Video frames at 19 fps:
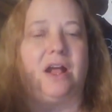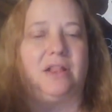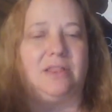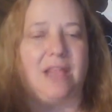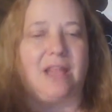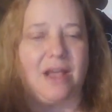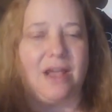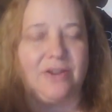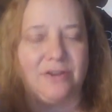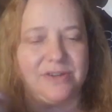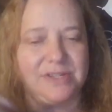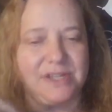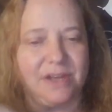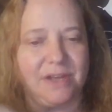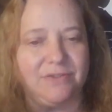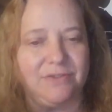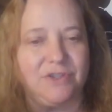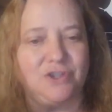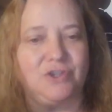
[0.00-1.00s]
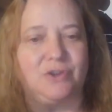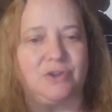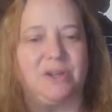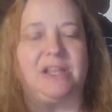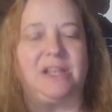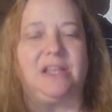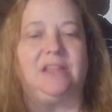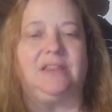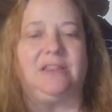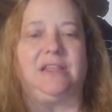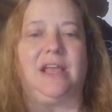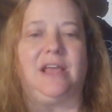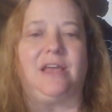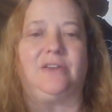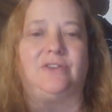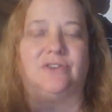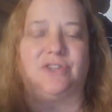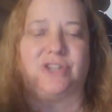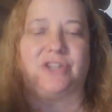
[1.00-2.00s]
Allow yourself to drink in the
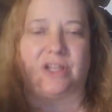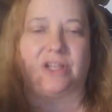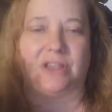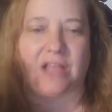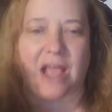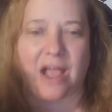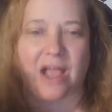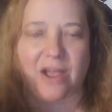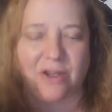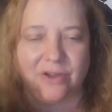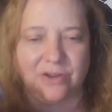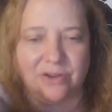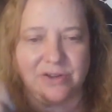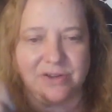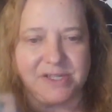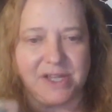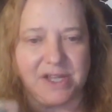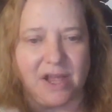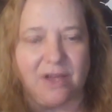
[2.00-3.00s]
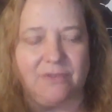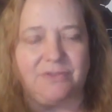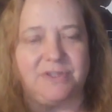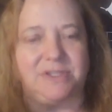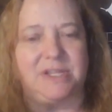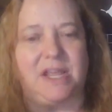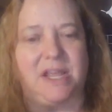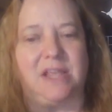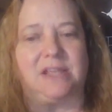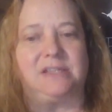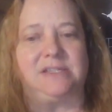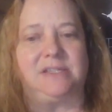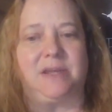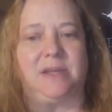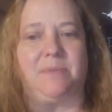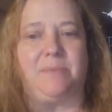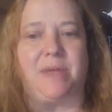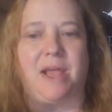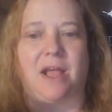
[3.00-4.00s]
energy. Allow yourself to take a
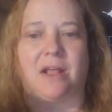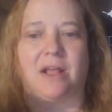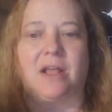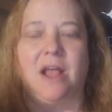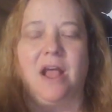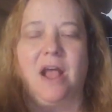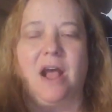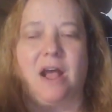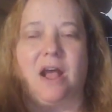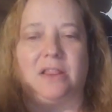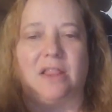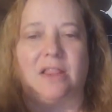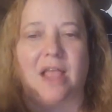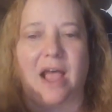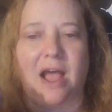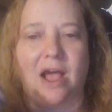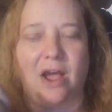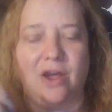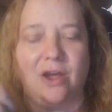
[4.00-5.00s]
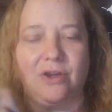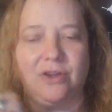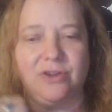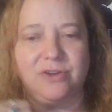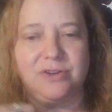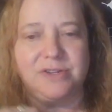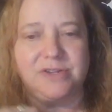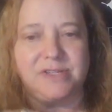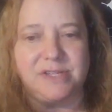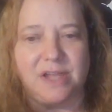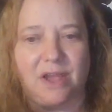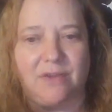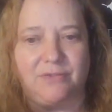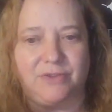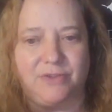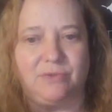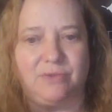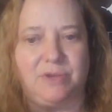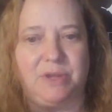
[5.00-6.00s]
step back. Allow
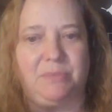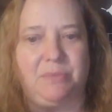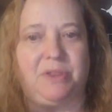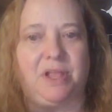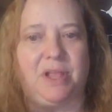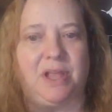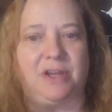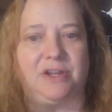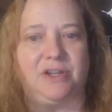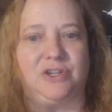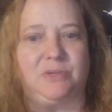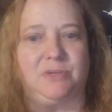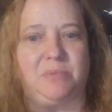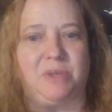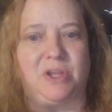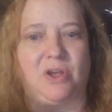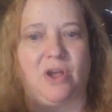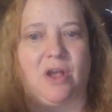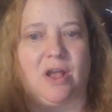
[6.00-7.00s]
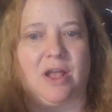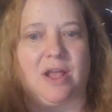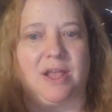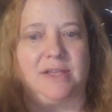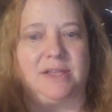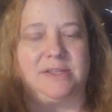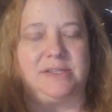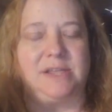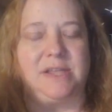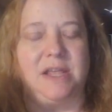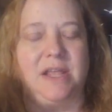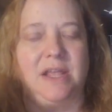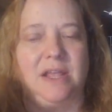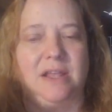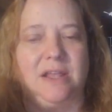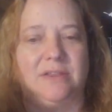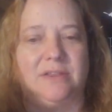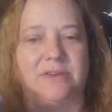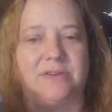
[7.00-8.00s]
yourself to replenish because
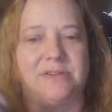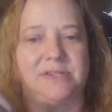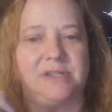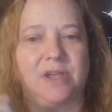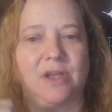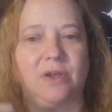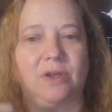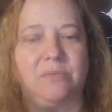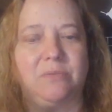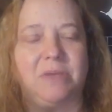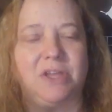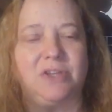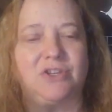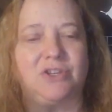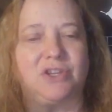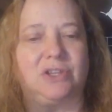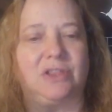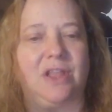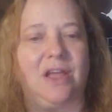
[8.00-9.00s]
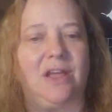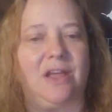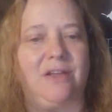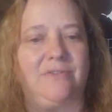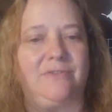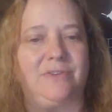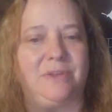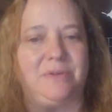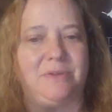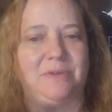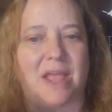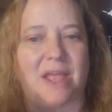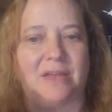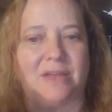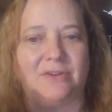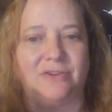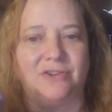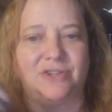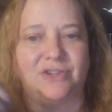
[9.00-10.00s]
there's so much love and
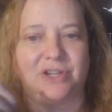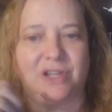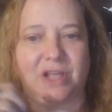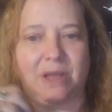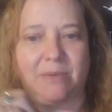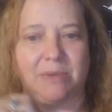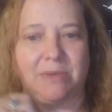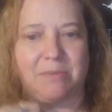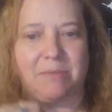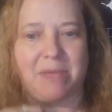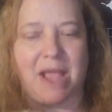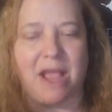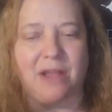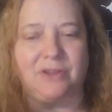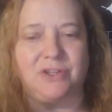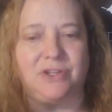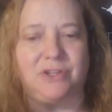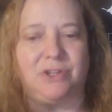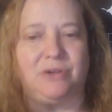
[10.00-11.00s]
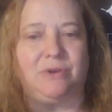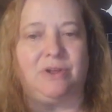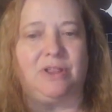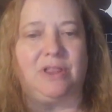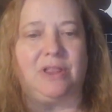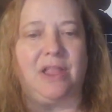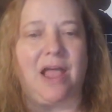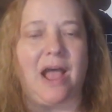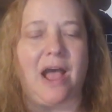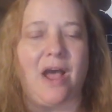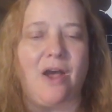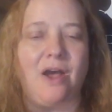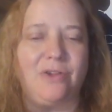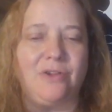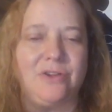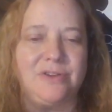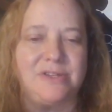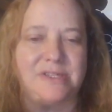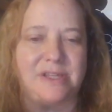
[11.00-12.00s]
energy coming back to you. Allow
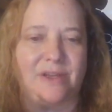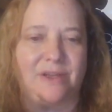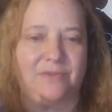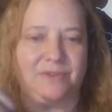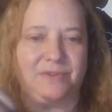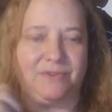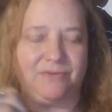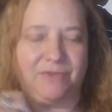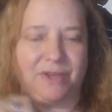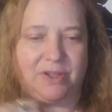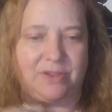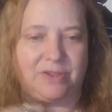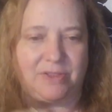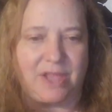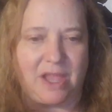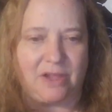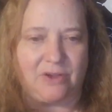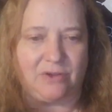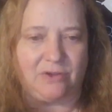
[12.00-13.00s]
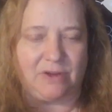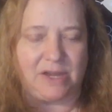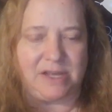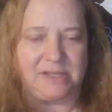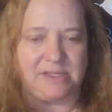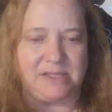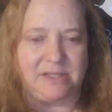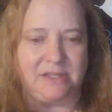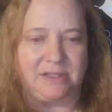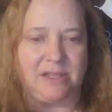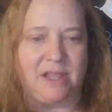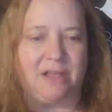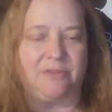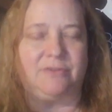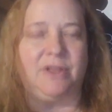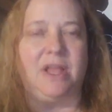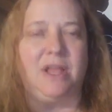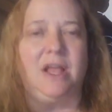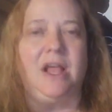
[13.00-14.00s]
yourself to feel that grace and
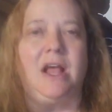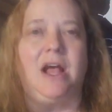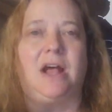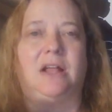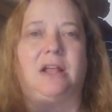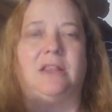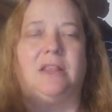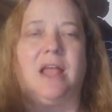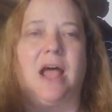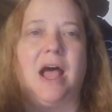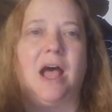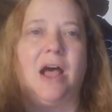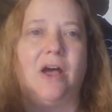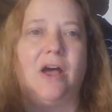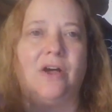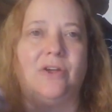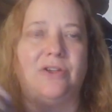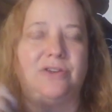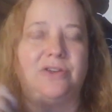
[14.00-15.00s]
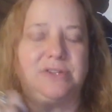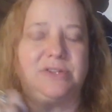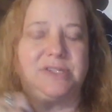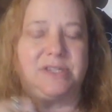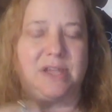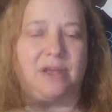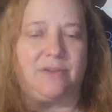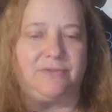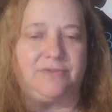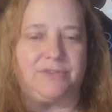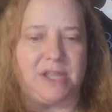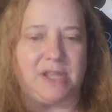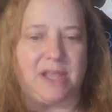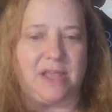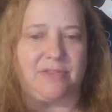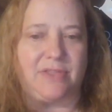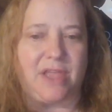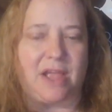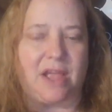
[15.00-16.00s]
love. Allow yourself to
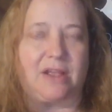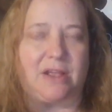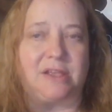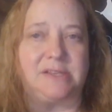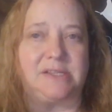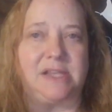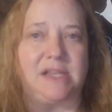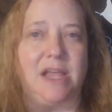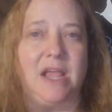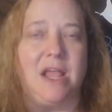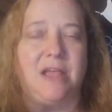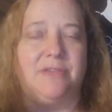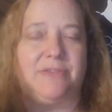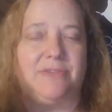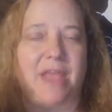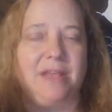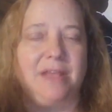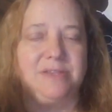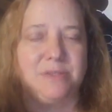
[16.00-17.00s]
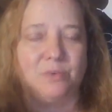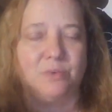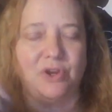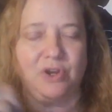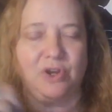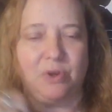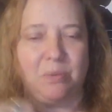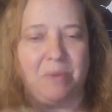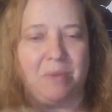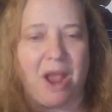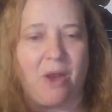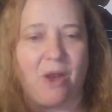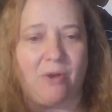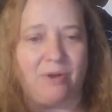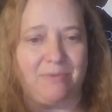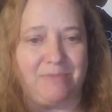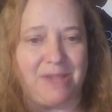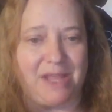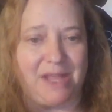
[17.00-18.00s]
get that because that's where your
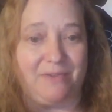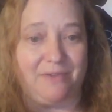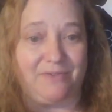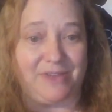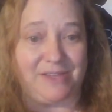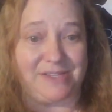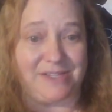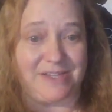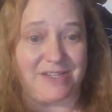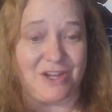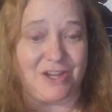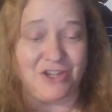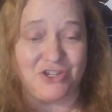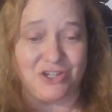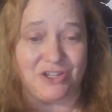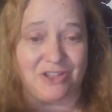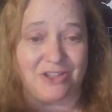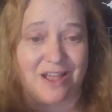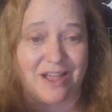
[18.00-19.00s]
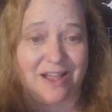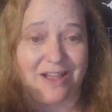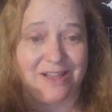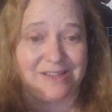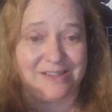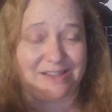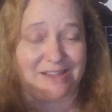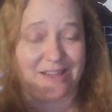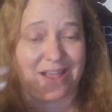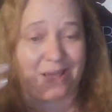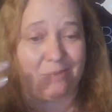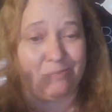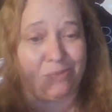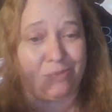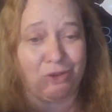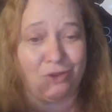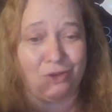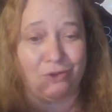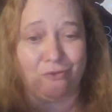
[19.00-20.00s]
power of manifestation lies in
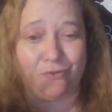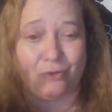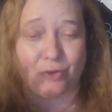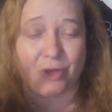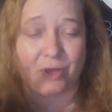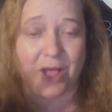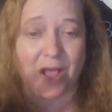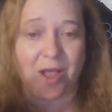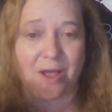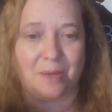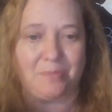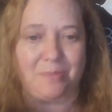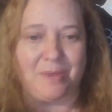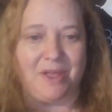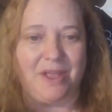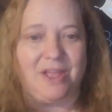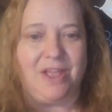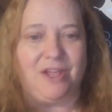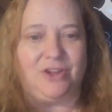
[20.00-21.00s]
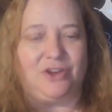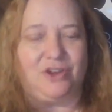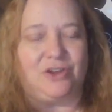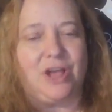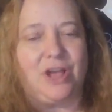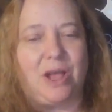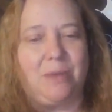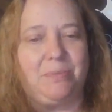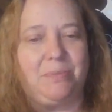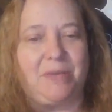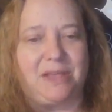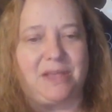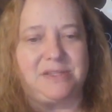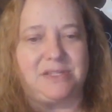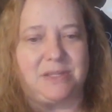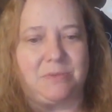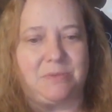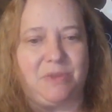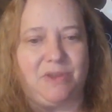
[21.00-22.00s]
that beautiful cup. Your cup
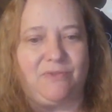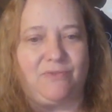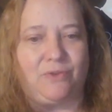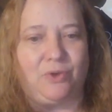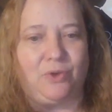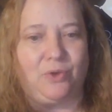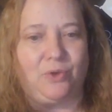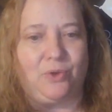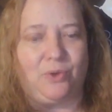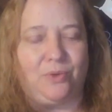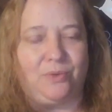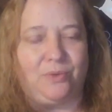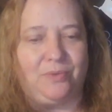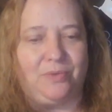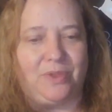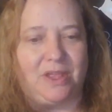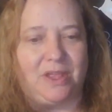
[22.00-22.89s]
has to be full.